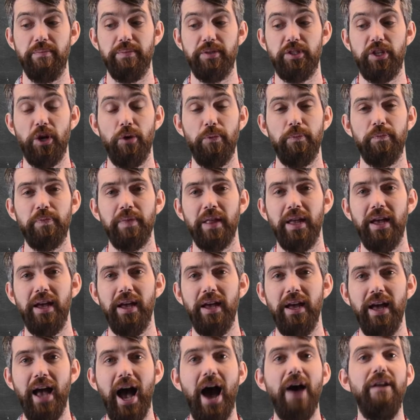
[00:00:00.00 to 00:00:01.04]
So
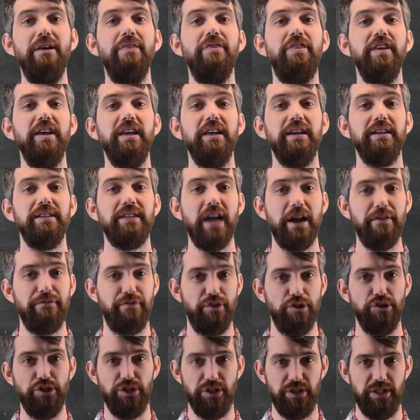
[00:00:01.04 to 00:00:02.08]
how did the
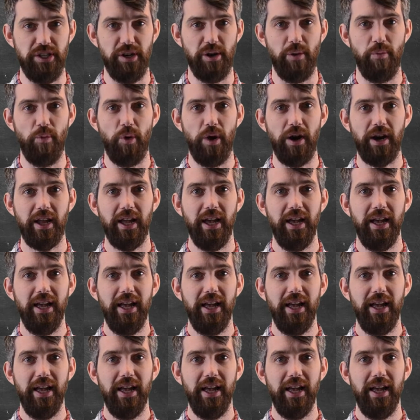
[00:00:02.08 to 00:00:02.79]
divergence theorem work?